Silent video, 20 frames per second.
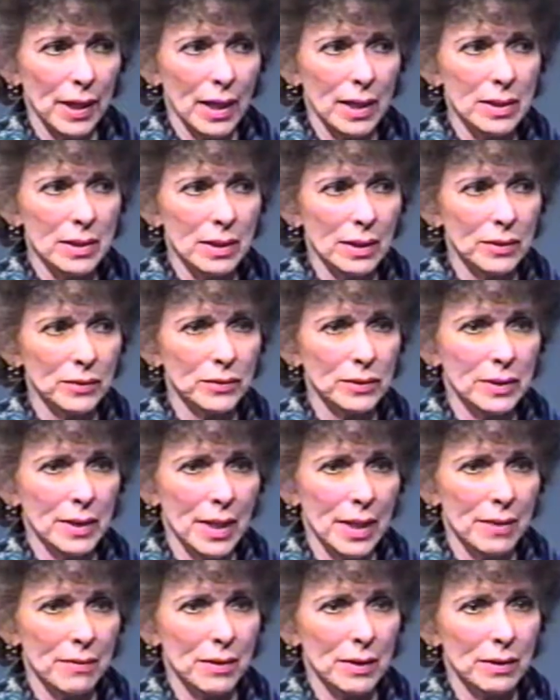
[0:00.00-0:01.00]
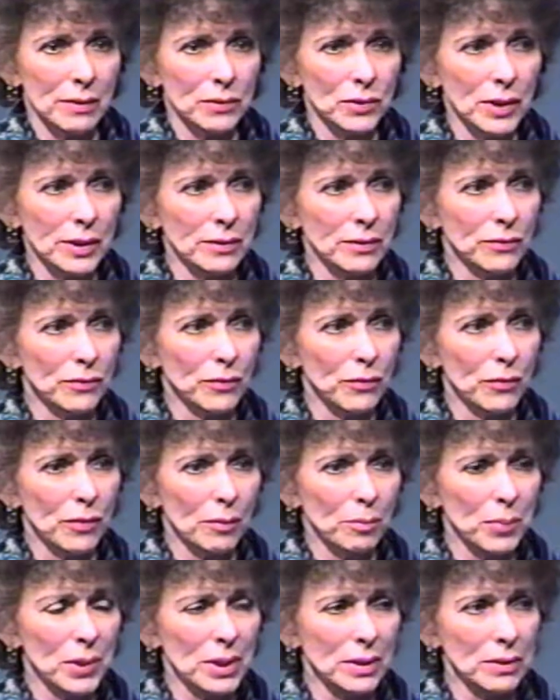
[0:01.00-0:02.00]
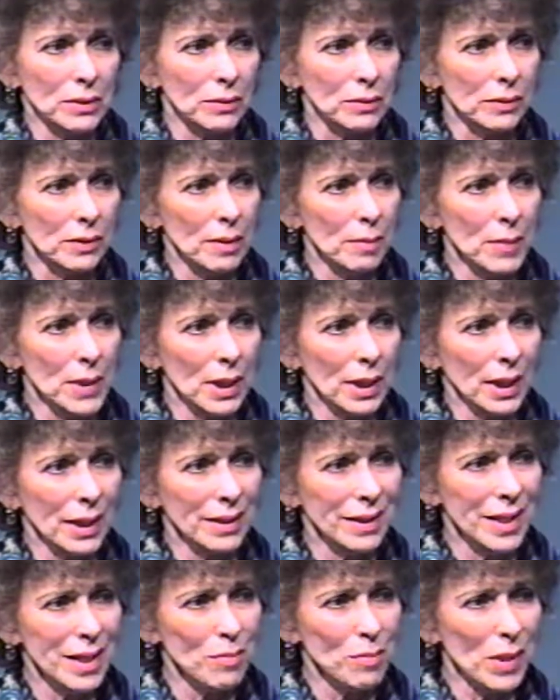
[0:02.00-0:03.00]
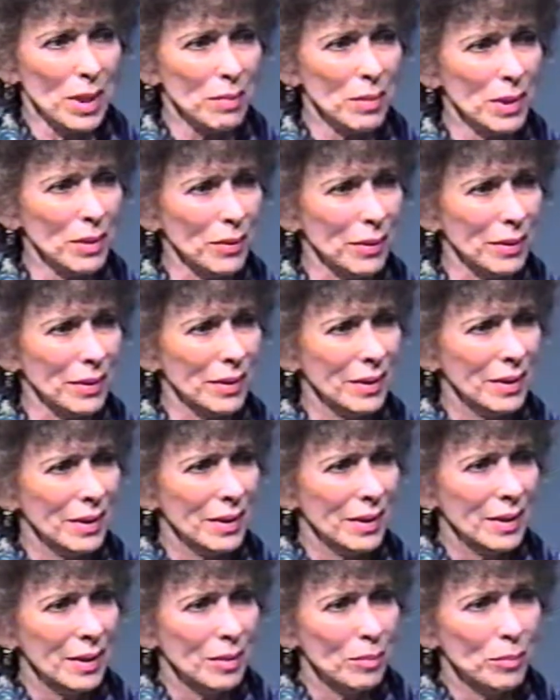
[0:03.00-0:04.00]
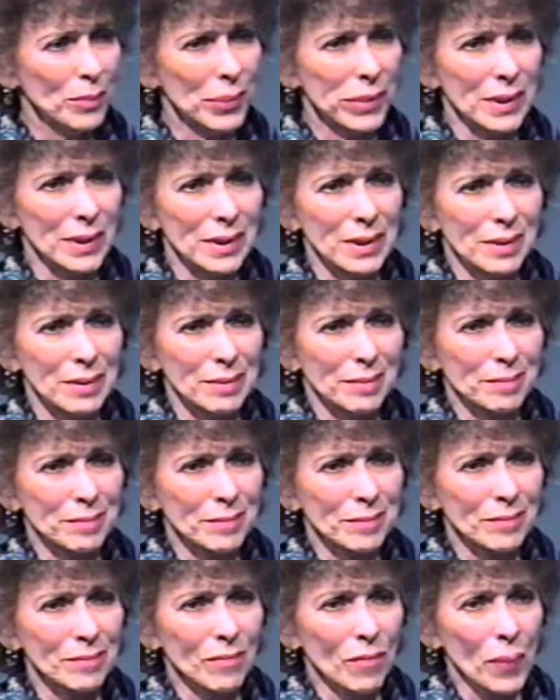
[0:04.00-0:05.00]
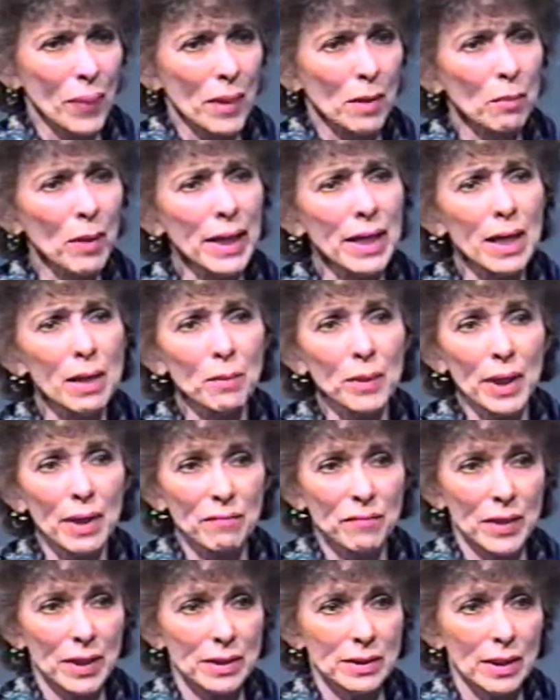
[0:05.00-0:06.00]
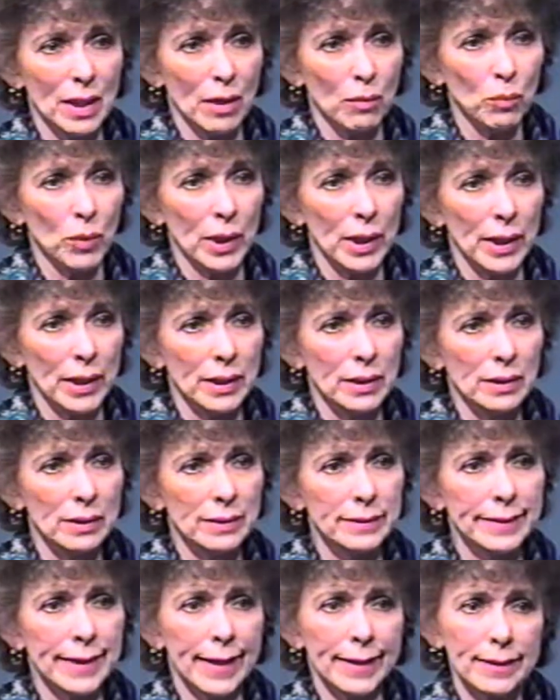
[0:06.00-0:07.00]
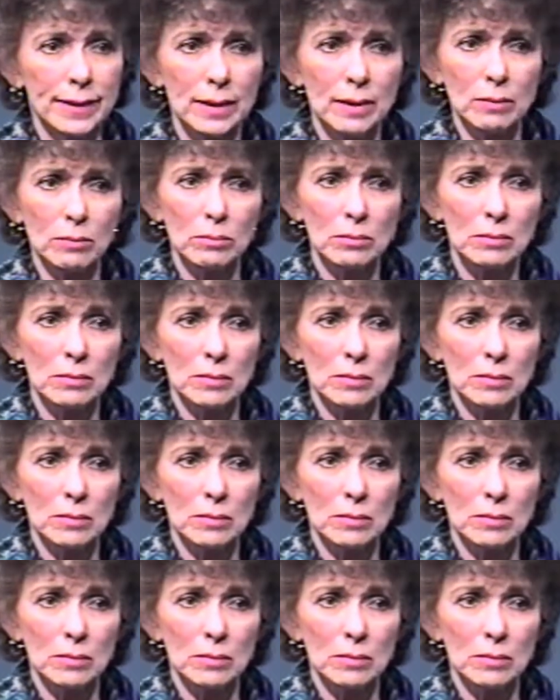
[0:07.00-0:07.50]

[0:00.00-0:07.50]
I can understand the justice of the peace or something like that, maybe, or, but why can't we have things our way, Stanley?